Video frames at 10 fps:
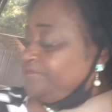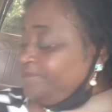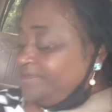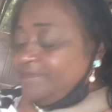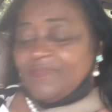
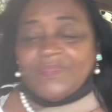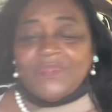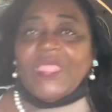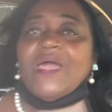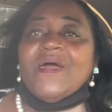
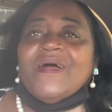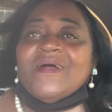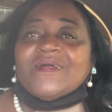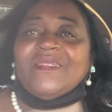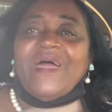
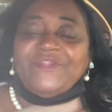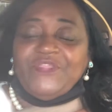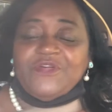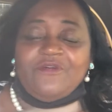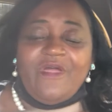Good
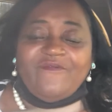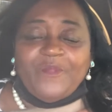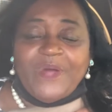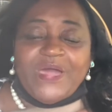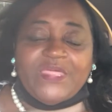afternoon,
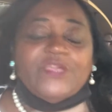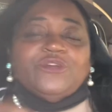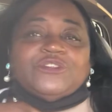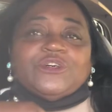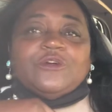everybody.
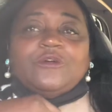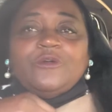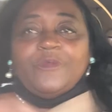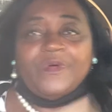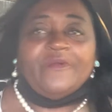
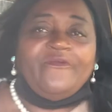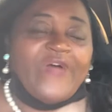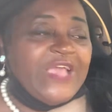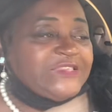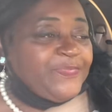YouTube,
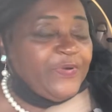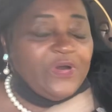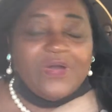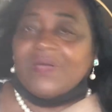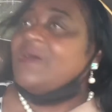
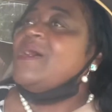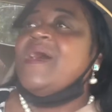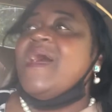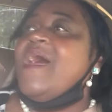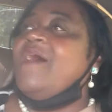Facebook,
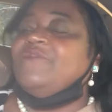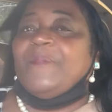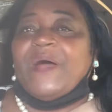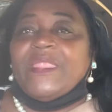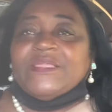
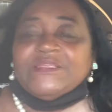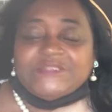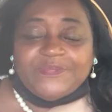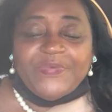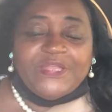everybody. This
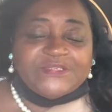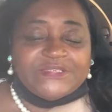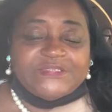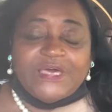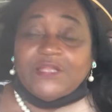is Minister
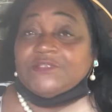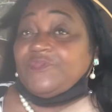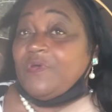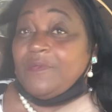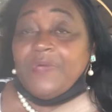Sellers
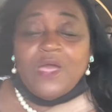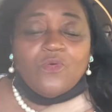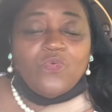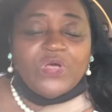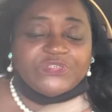from
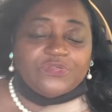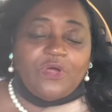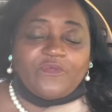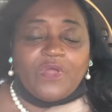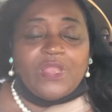Wilson,
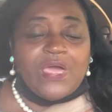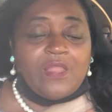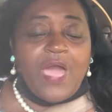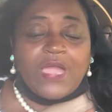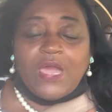North
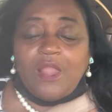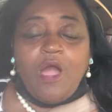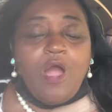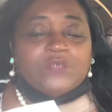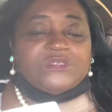Carolina. I got
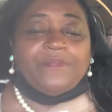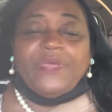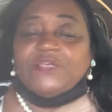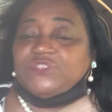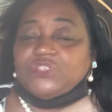an awesome
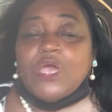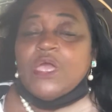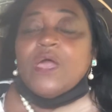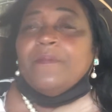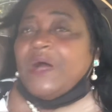message.
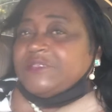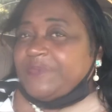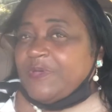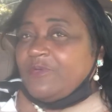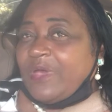It must
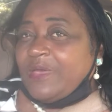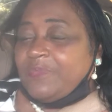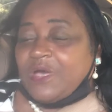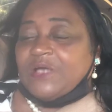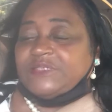be great
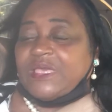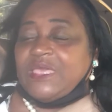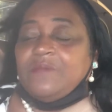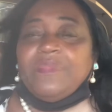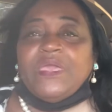because I
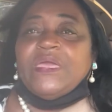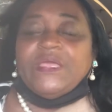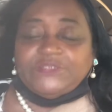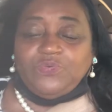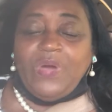keep being
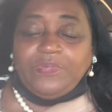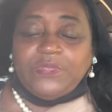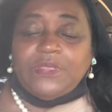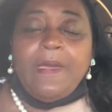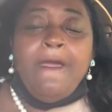
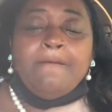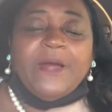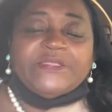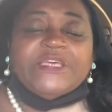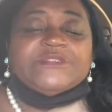interrupted.
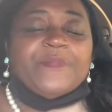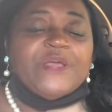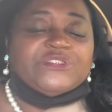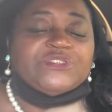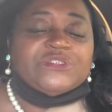But this
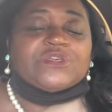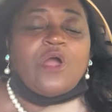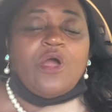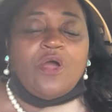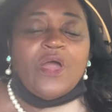message is
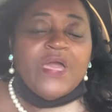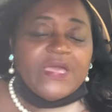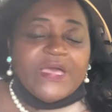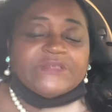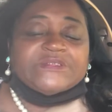called,
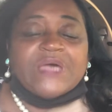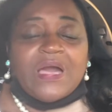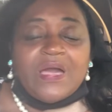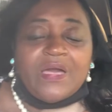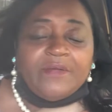It's
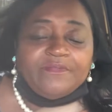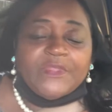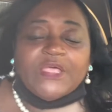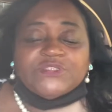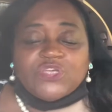Time
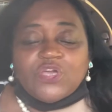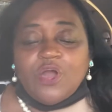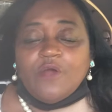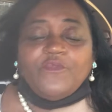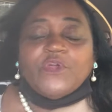to
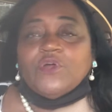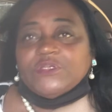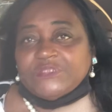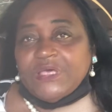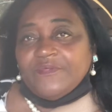Go for
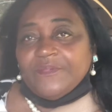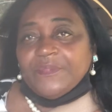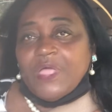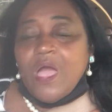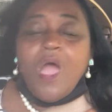Yourself.
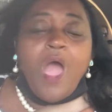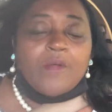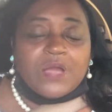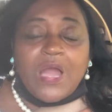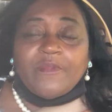
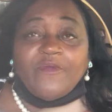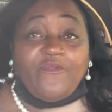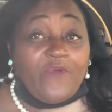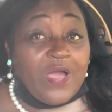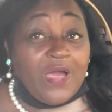I'm coming
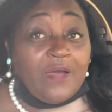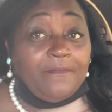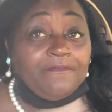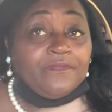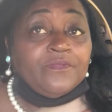from
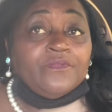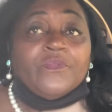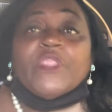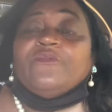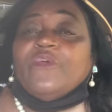
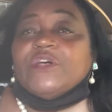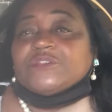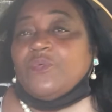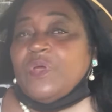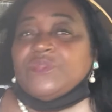1
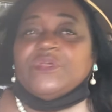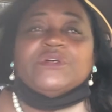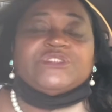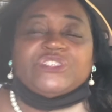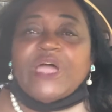
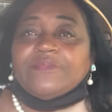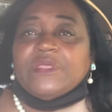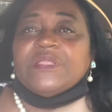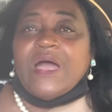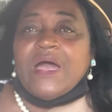Corinthians
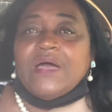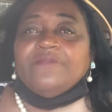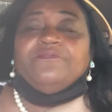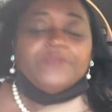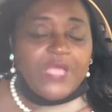chapter
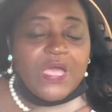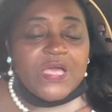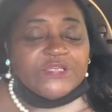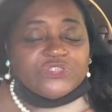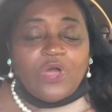9
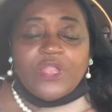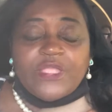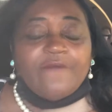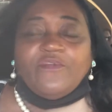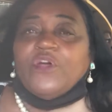and
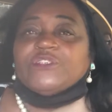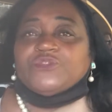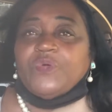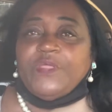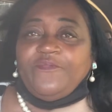starting at verse
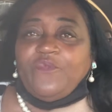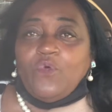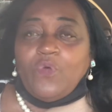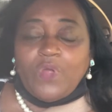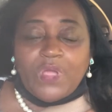
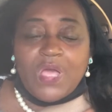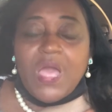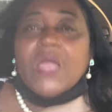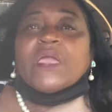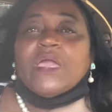24.
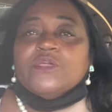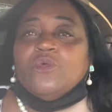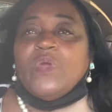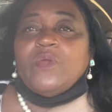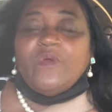Can
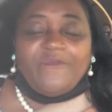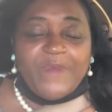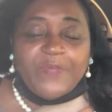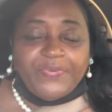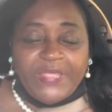you read with
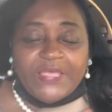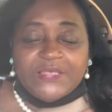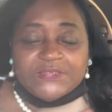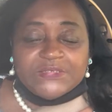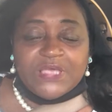me, please?
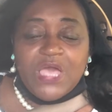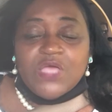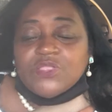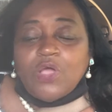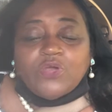
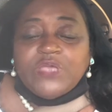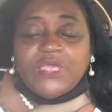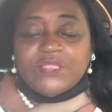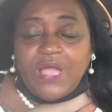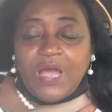Know
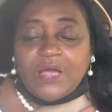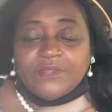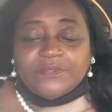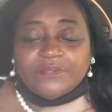ye not